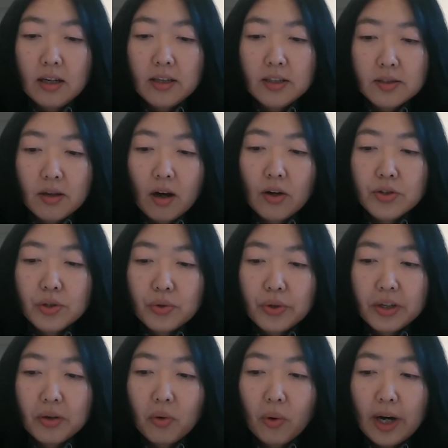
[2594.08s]
is also
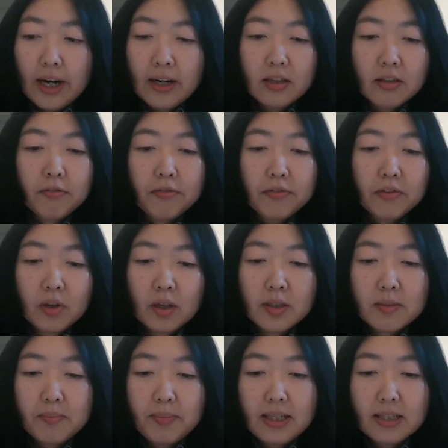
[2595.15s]
required for
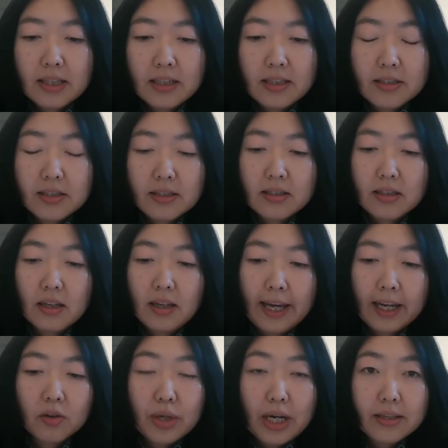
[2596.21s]
spaces
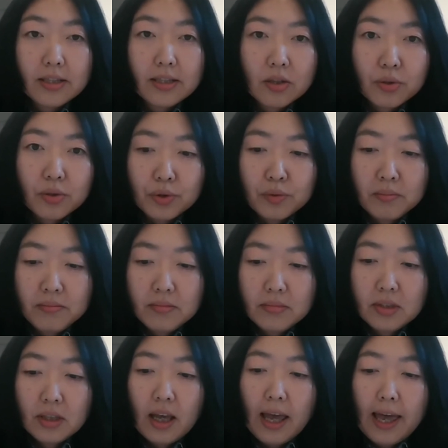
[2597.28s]
like restroom,
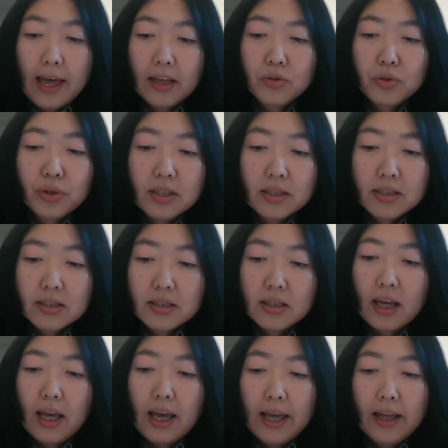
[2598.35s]
entrance,
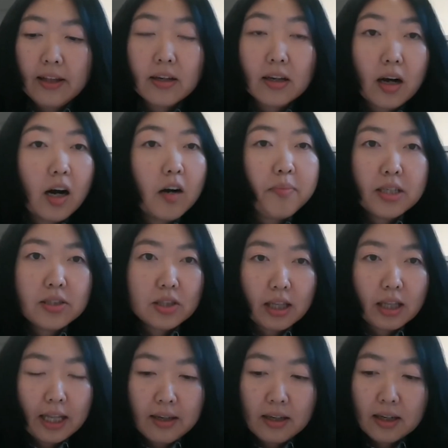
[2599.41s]
and the garbage
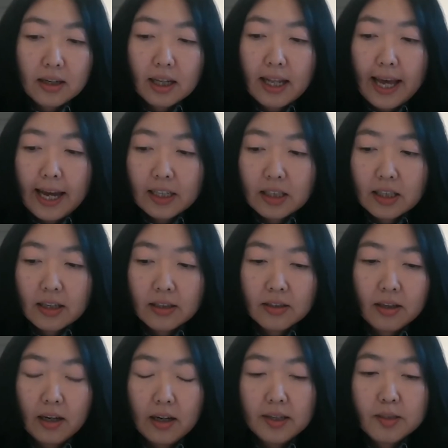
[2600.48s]
collecting
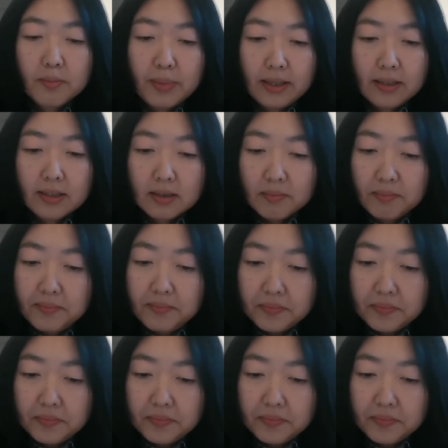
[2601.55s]
space.